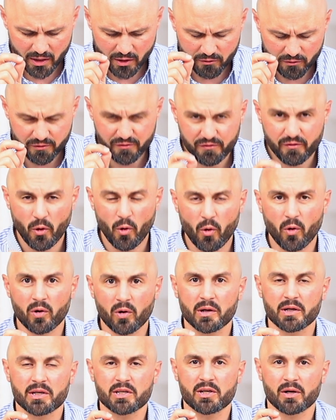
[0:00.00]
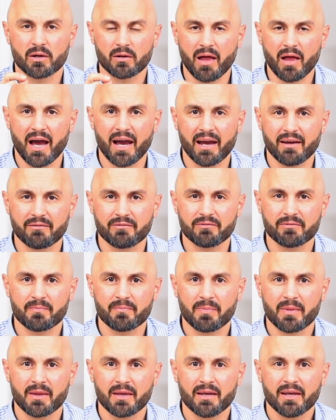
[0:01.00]
for your life."
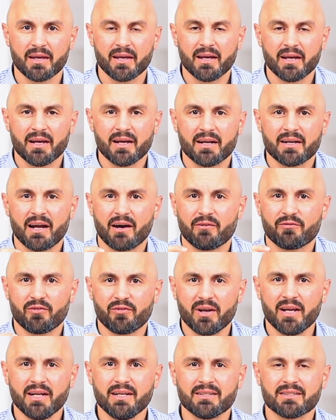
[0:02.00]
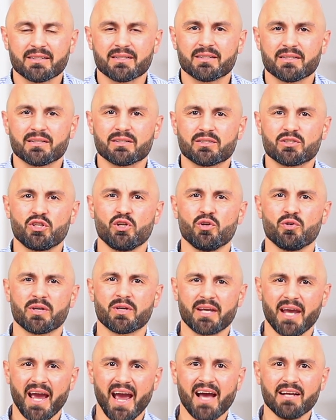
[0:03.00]
Now, friend, to
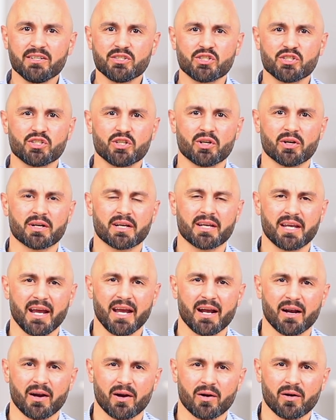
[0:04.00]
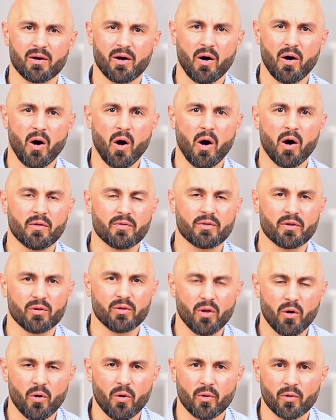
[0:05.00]
cast your care on the
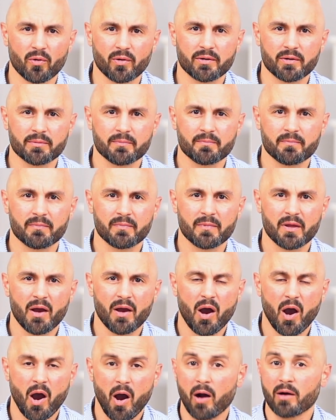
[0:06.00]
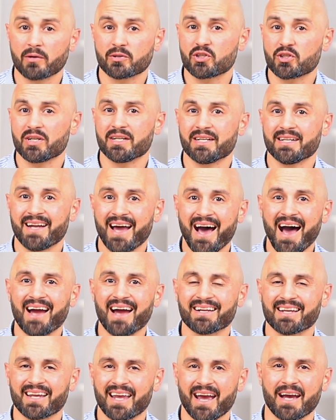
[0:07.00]
Lord, or to
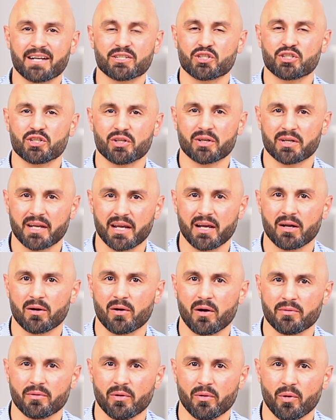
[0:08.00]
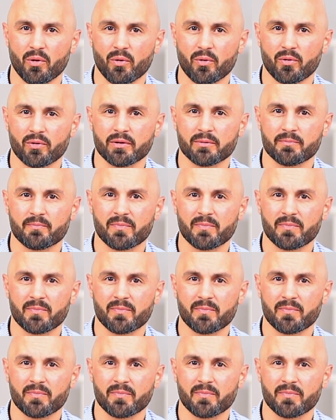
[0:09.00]
not cast your care on the Lord,